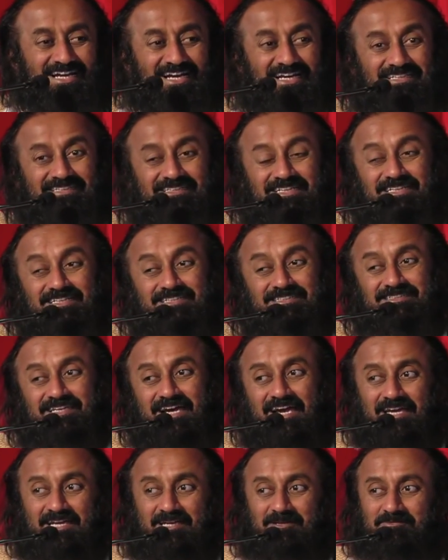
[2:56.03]
And then
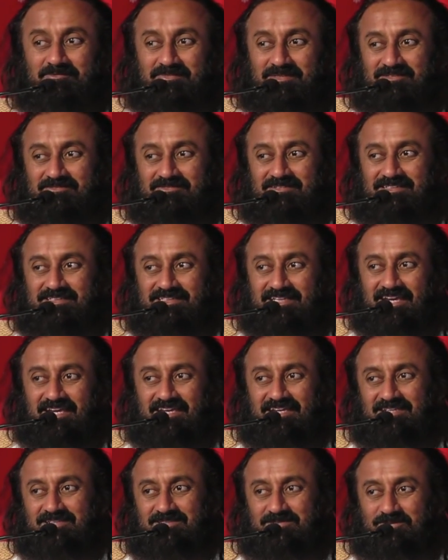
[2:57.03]
time, it will
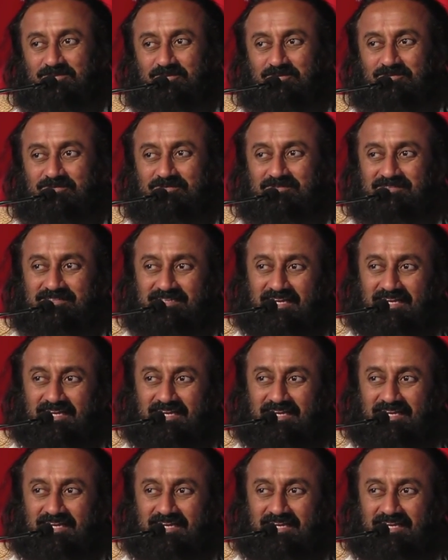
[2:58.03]
take its own